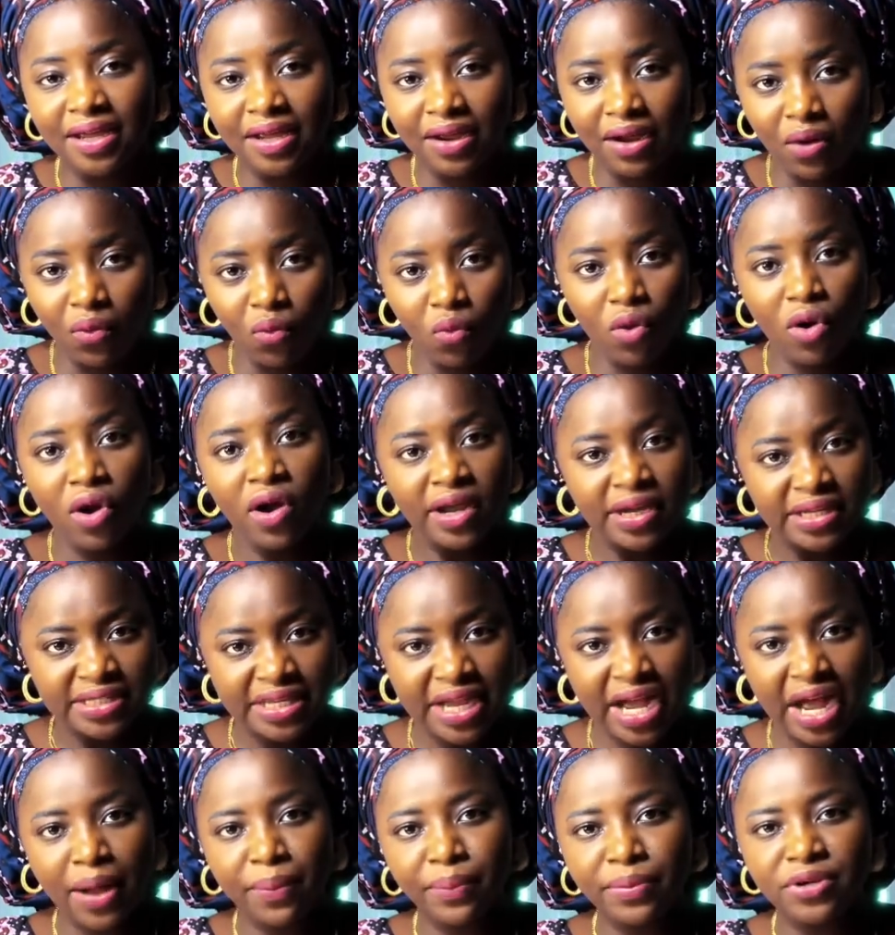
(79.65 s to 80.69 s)
what is
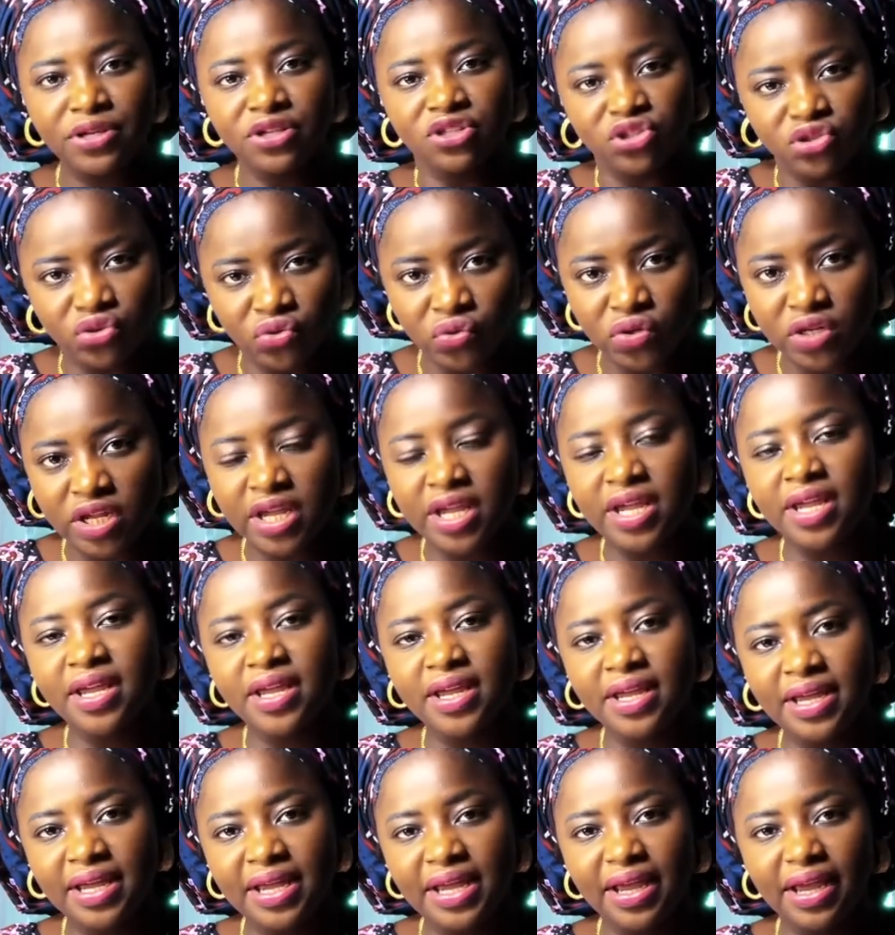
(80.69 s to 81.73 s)
happening today
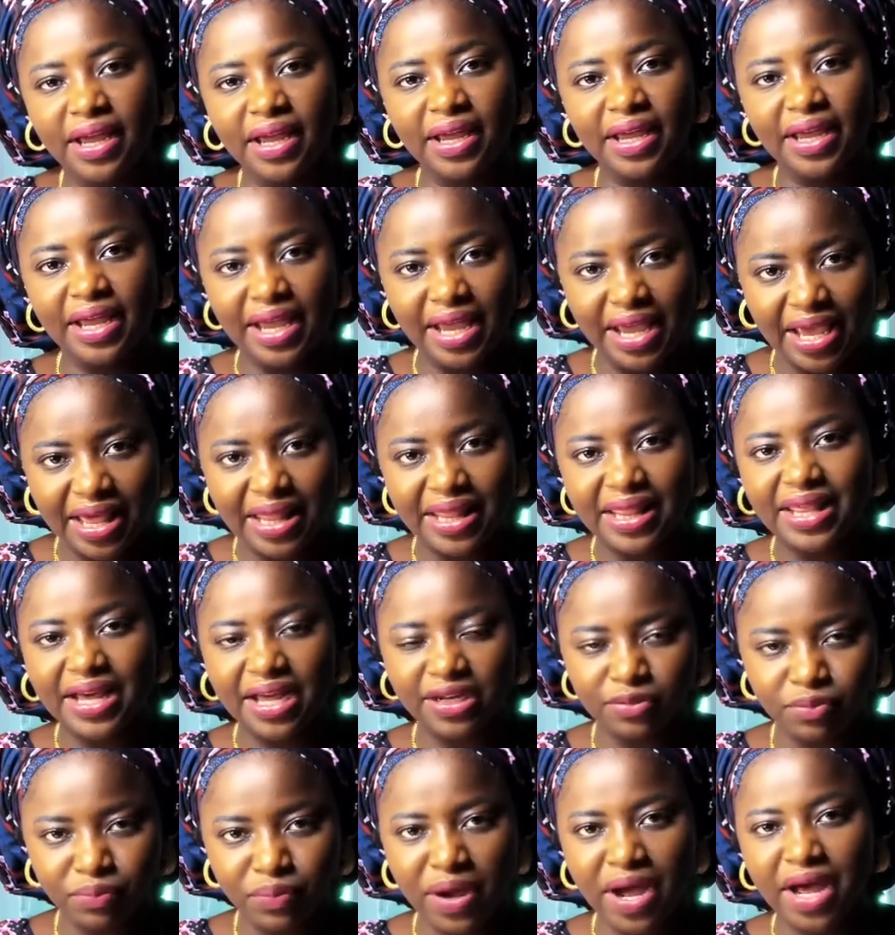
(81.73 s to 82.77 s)
in
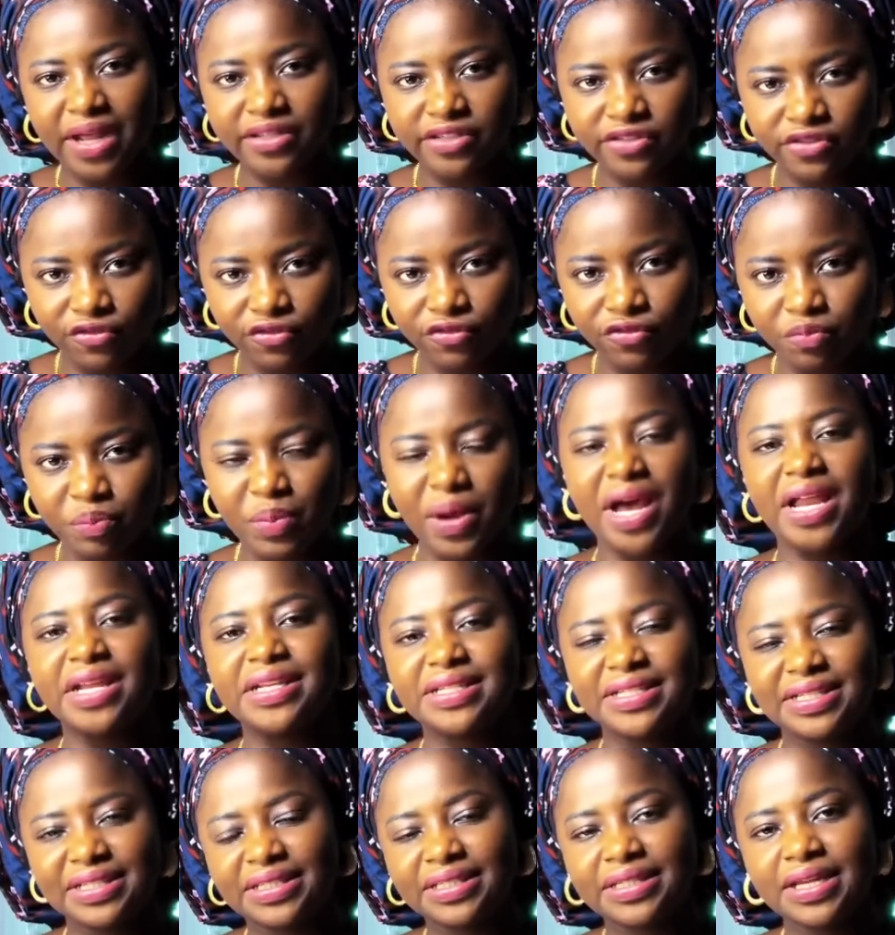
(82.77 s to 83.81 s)
that part of
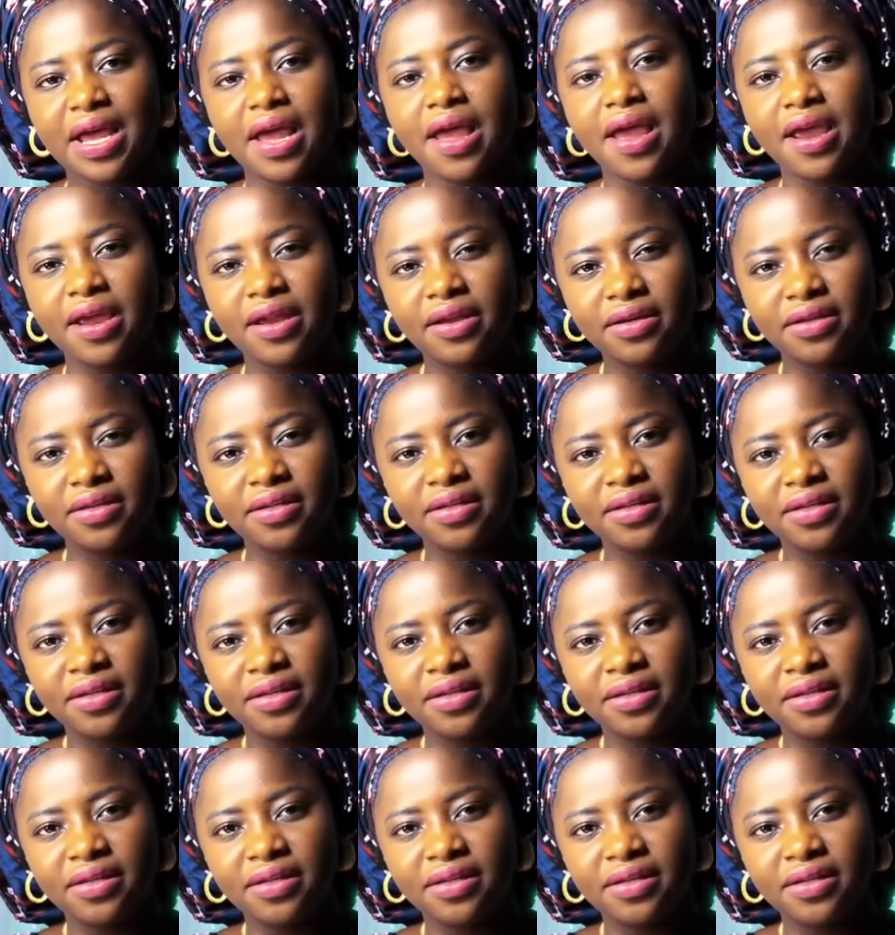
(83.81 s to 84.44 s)
Palestine